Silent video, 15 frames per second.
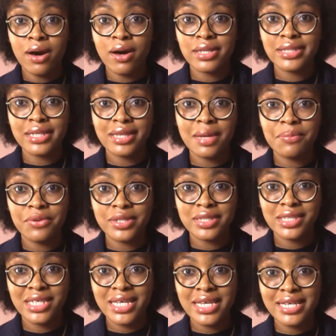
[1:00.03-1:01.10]

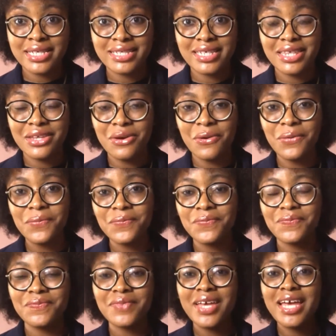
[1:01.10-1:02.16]
celebrities,
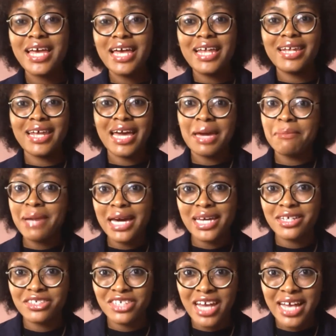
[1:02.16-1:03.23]
like Michael
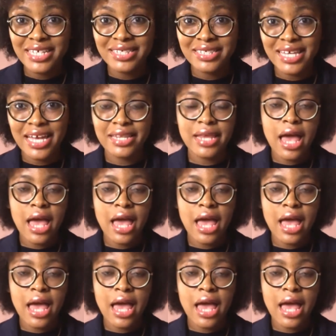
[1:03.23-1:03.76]
Jackson.